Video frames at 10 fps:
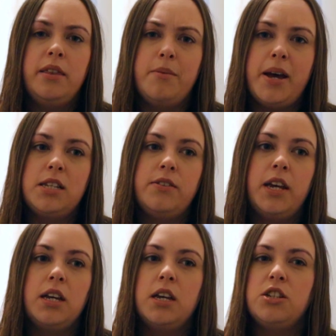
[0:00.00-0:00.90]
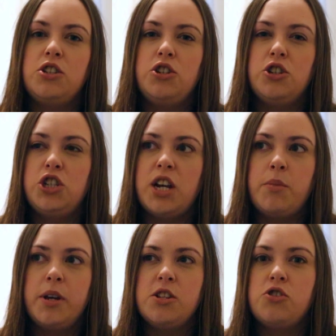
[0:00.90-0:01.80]
the best thing is to just check
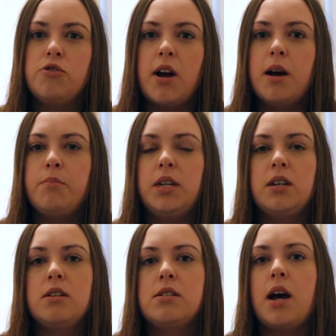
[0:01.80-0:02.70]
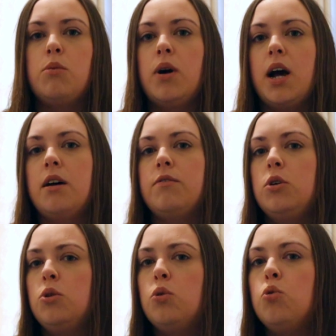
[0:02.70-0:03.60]
my Instagram, because that will have
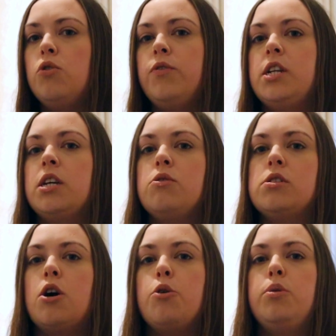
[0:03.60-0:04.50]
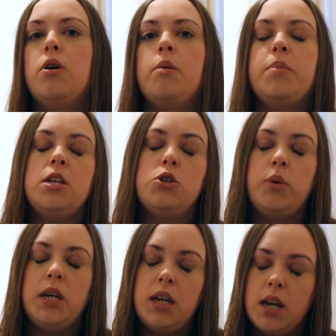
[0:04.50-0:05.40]
all the videos that I put up each
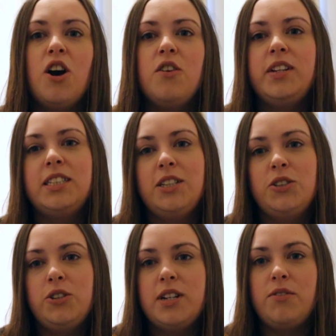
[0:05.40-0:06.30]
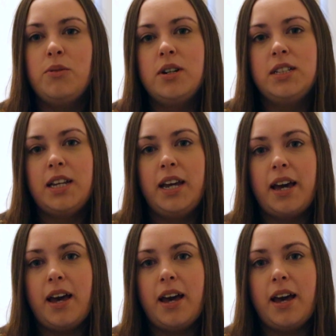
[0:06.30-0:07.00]
week. Hopefully see you soon, everyone. Take